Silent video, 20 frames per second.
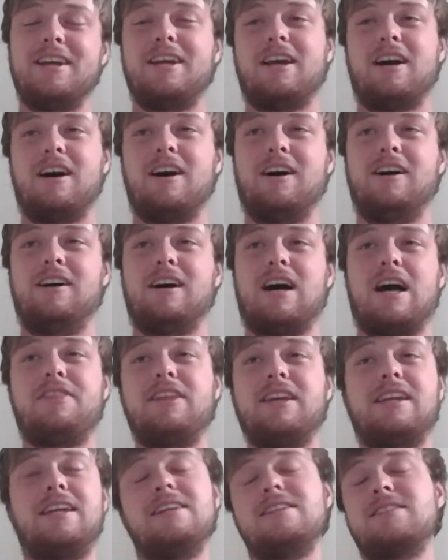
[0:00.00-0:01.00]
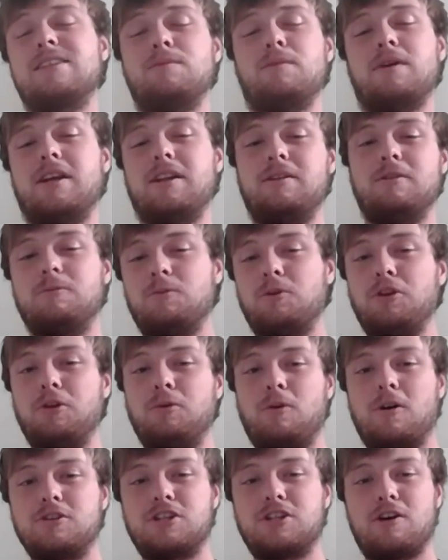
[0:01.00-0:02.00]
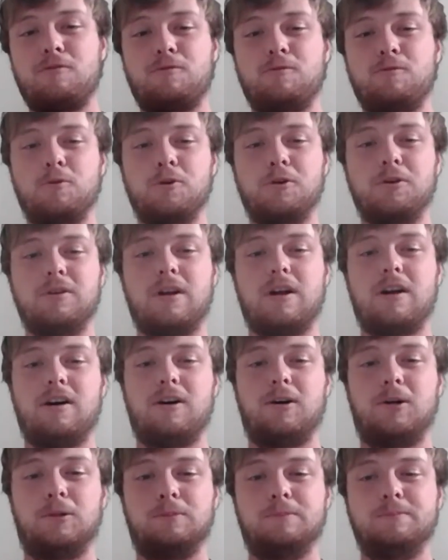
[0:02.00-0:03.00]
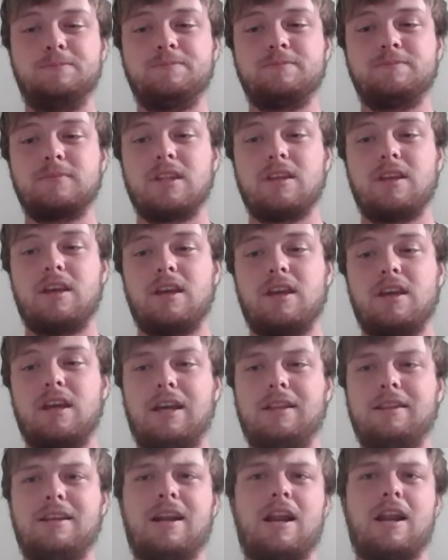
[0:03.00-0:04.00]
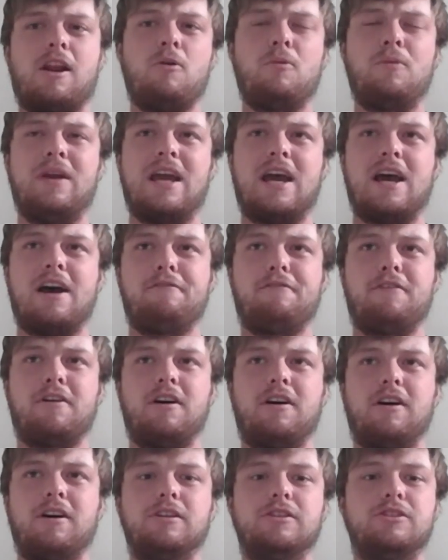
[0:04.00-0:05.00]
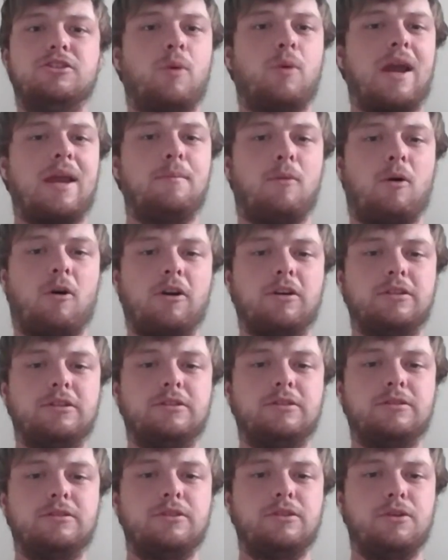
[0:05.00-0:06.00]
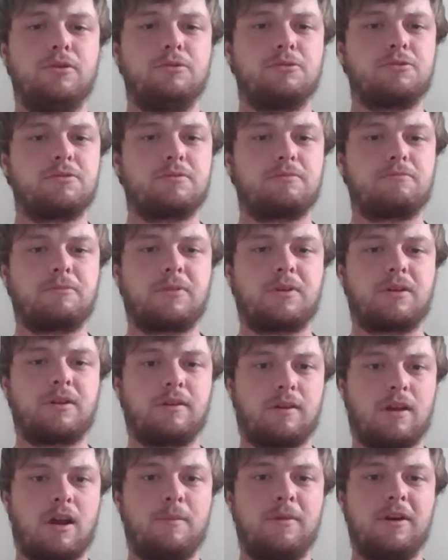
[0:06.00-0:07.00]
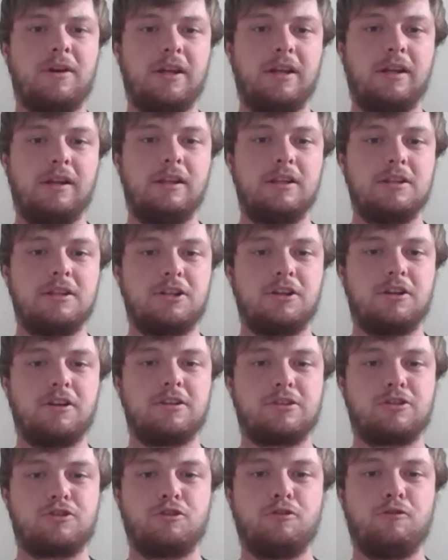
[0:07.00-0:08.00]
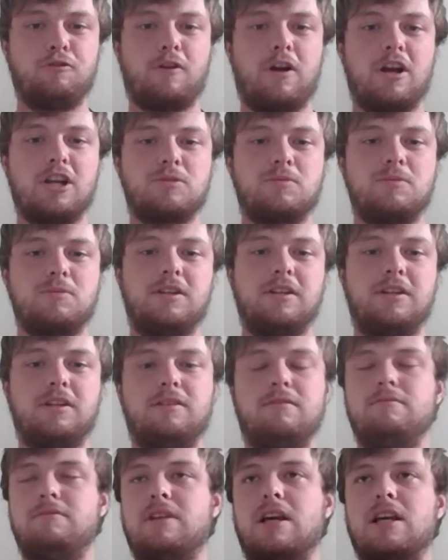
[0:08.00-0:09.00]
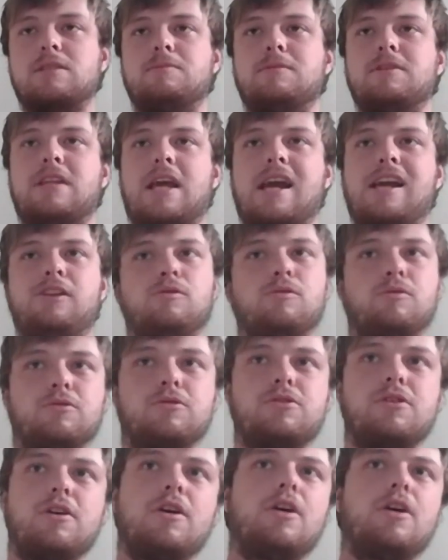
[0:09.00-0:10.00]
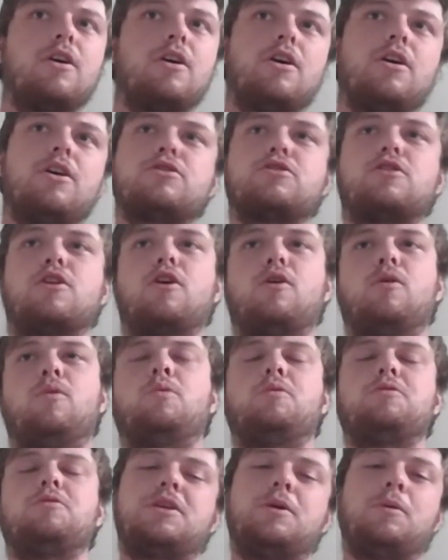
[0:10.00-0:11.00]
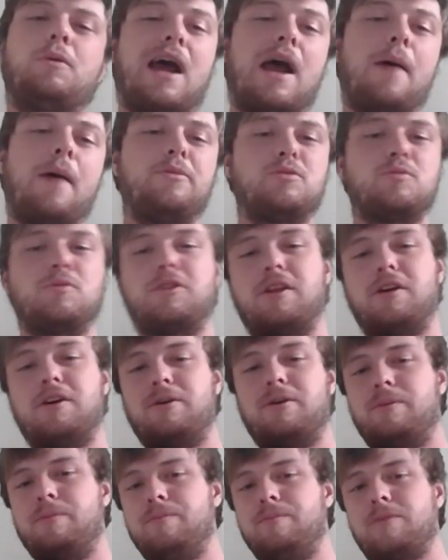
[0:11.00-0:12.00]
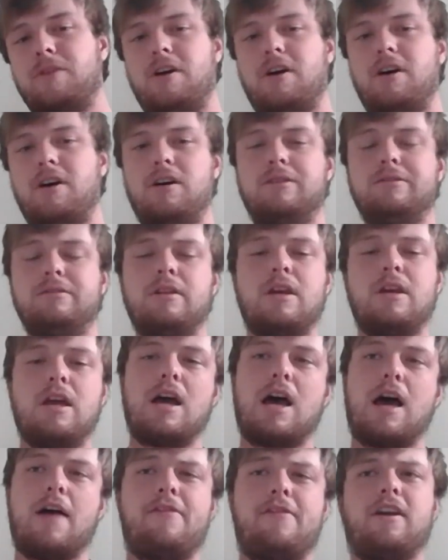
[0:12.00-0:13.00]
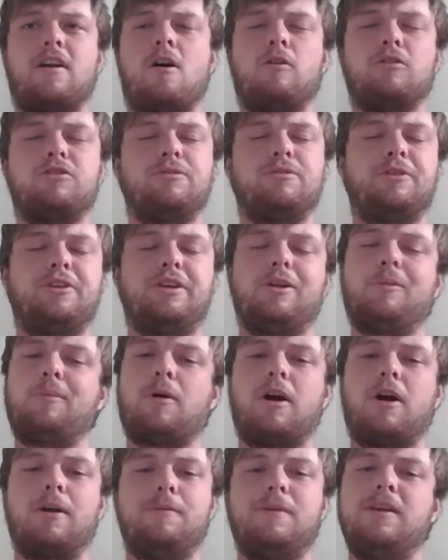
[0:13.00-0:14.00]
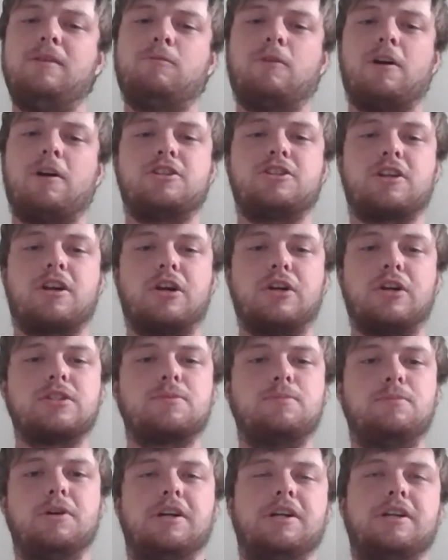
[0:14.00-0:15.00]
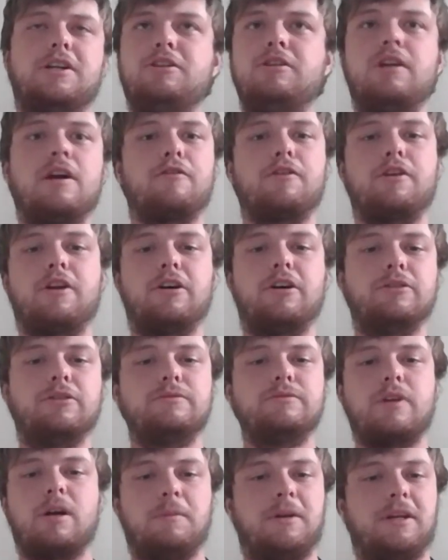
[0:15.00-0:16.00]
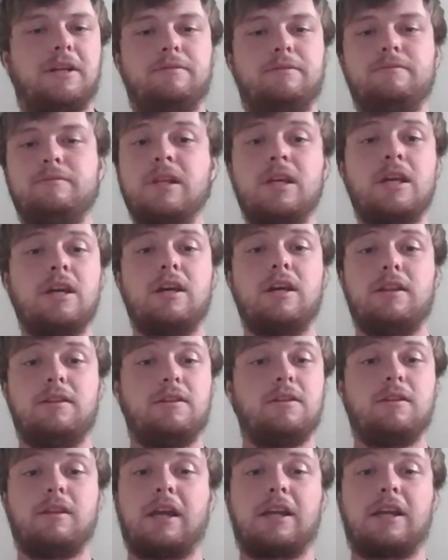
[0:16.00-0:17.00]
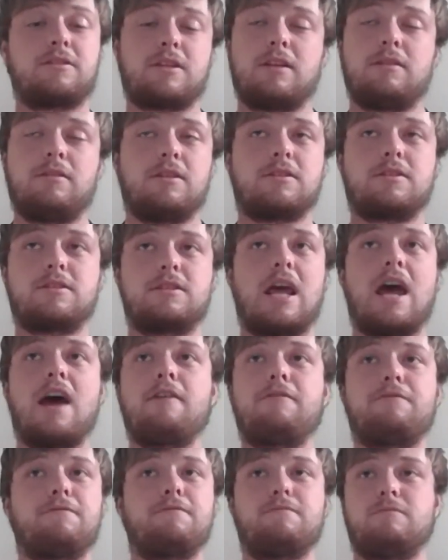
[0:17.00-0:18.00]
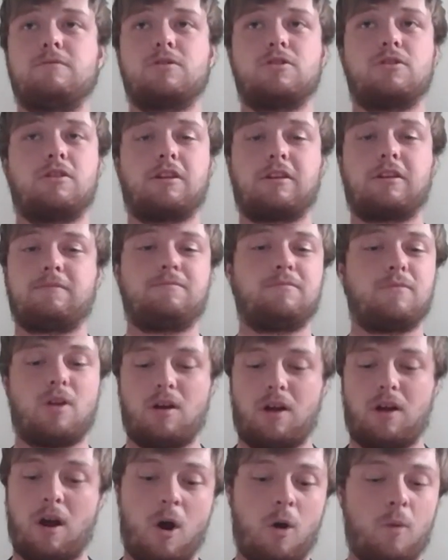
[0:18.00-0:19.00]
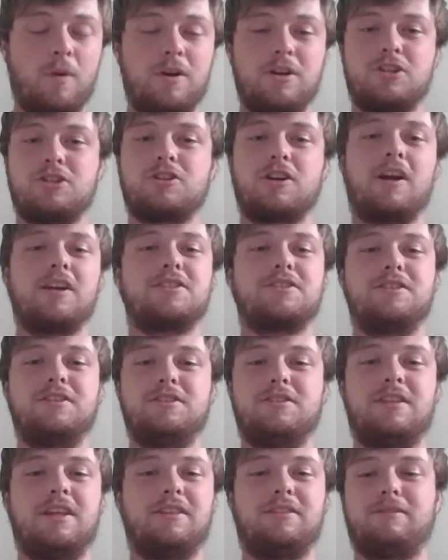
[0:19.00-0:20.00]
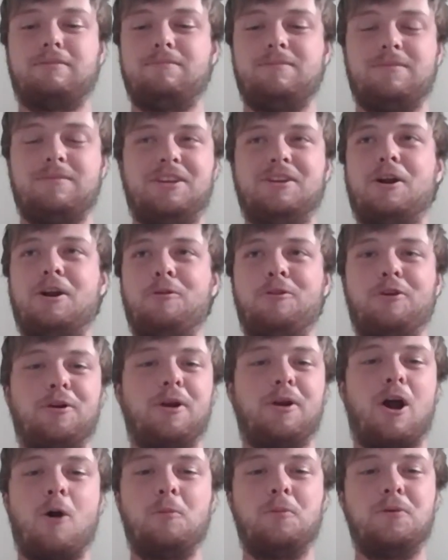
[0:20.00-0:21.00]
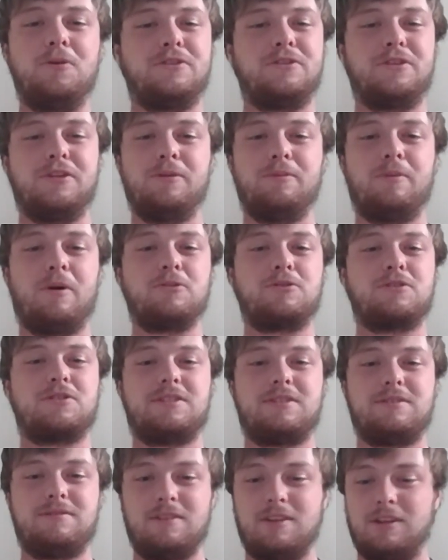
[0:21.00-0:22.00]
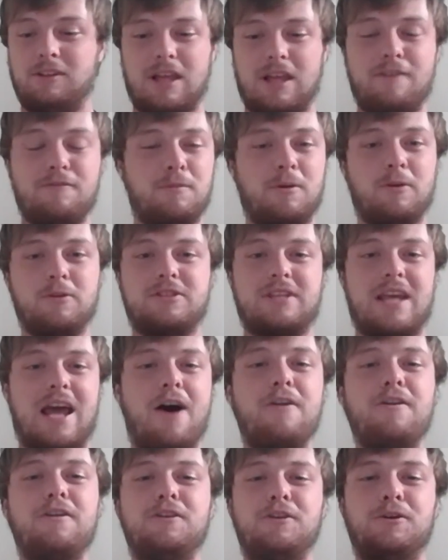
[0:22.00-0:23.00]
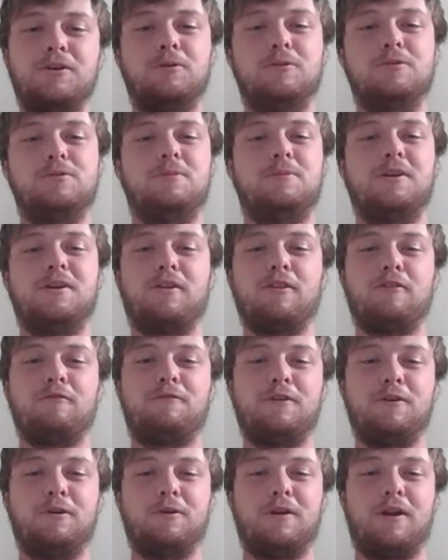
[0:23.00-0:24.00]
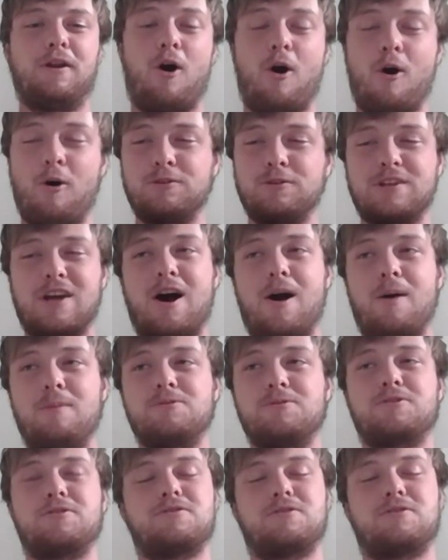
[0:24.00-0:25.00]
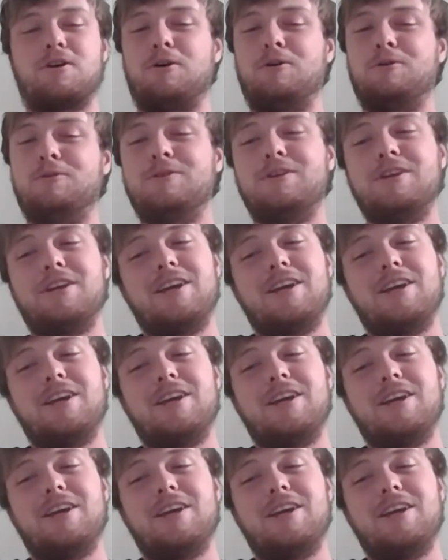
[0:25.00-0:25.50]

I think he's somebody to really watch out for. And then I know we have Dwayne Martin, who's coming in this year as a true freshman, and Desmond Daniels. So we'll see what happens with them. I think ultimately they'll probably be red shirts, but you never know. I mean, like I said, the staff always stresses that, they're open to the 11 most talented dudes being on the field at all times. So,